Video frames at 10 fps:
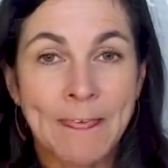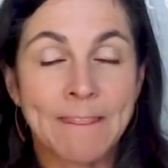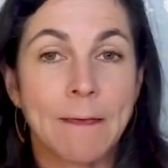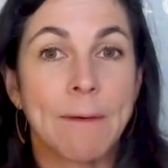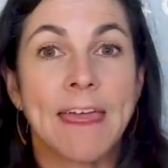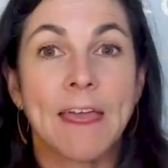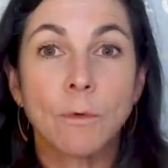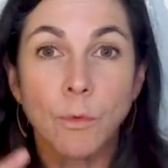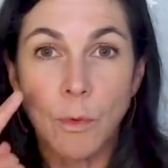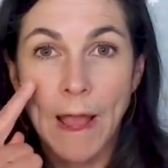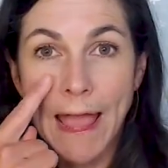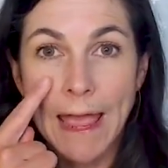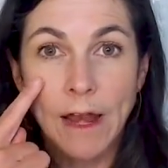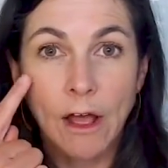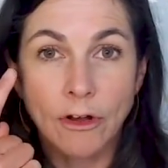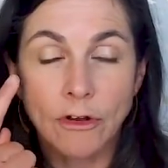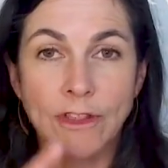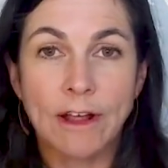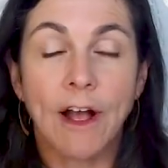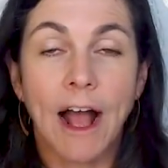They may get red under
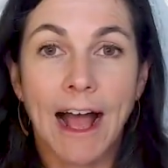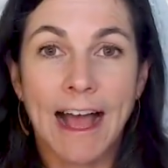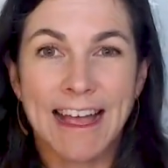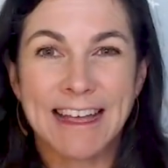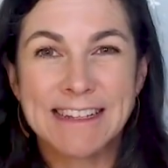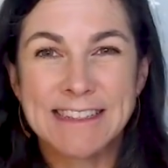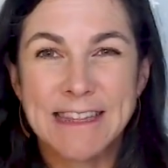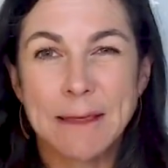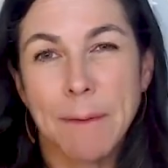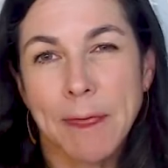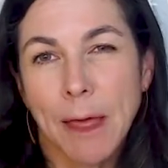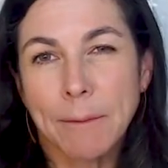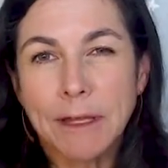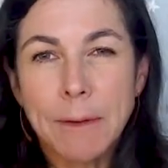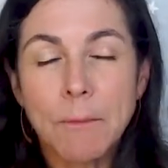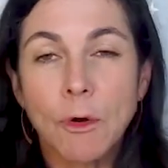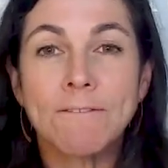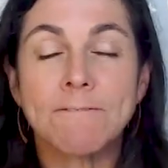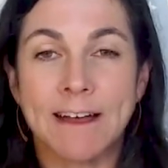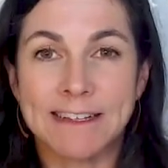their eyes. They may become a little bit
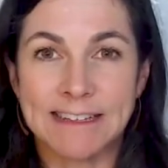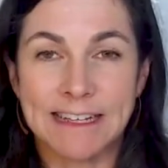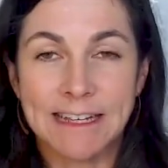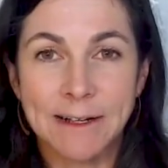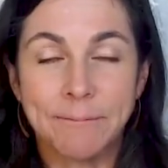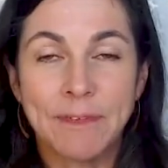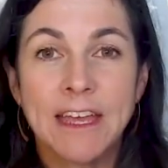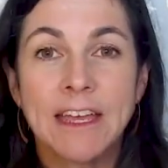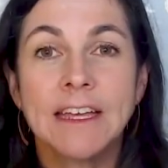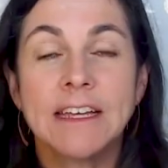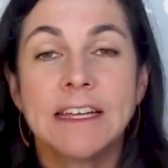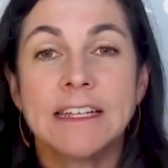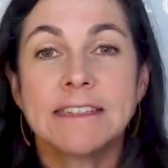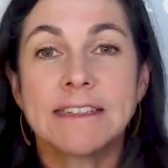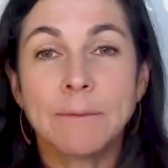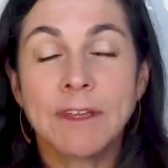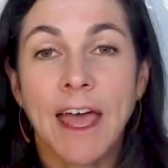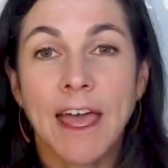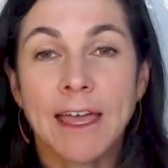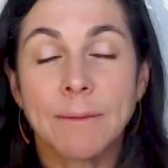more fussy.
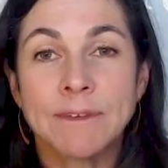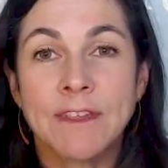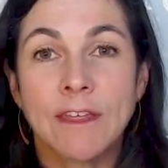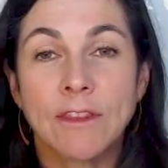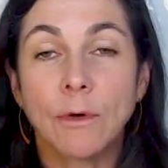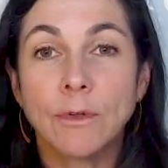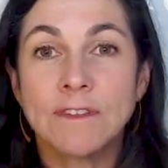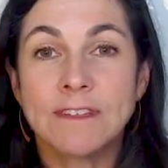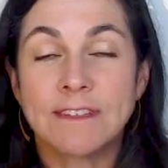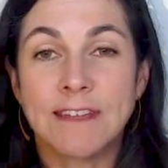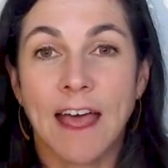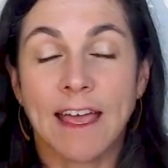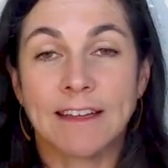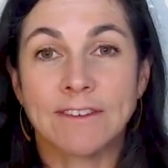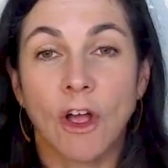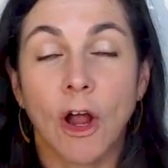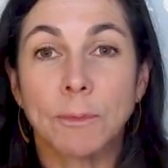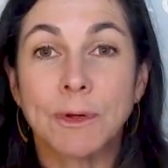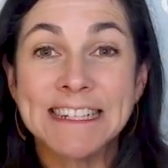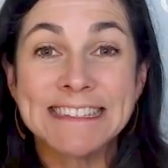Sometimes those signs are
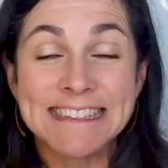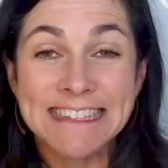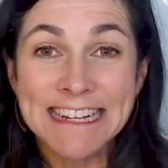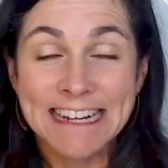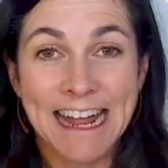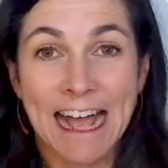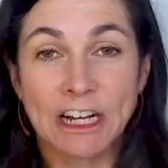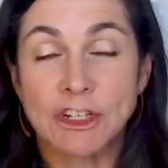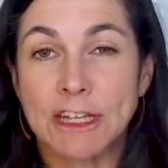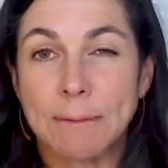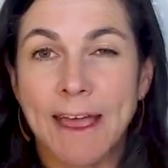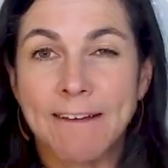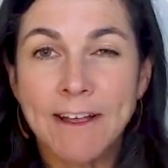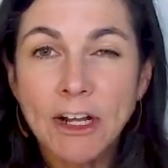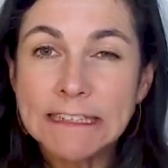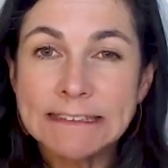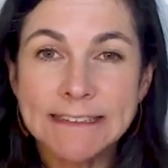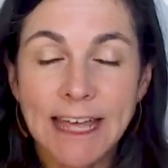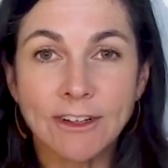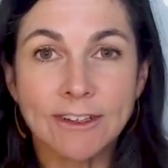preceded actually by a very
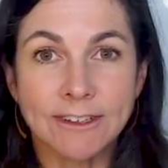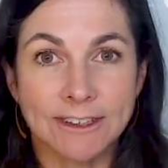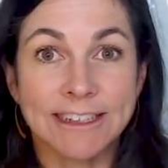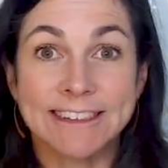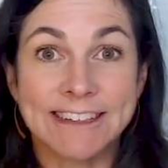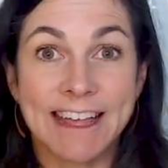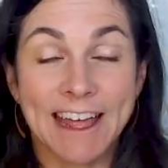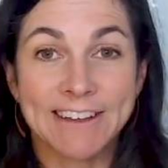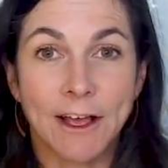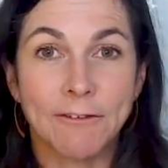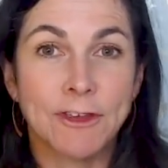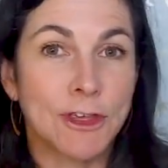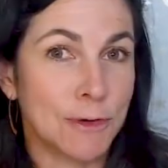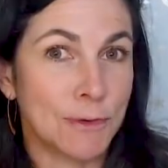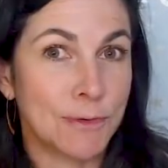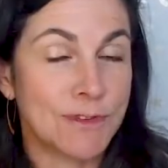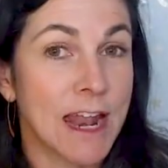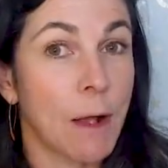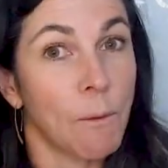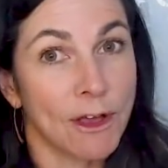subtle set of cues
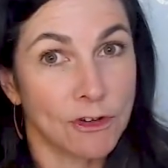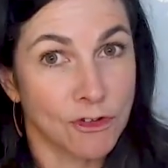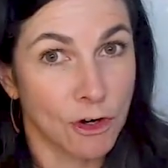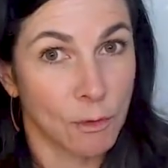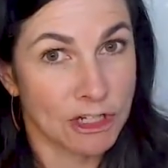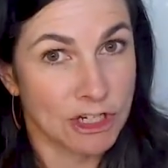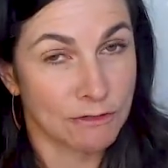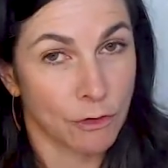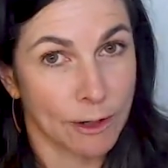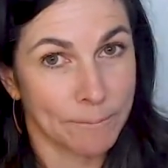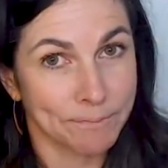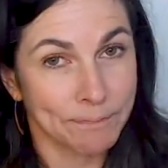that I want you to start watching for.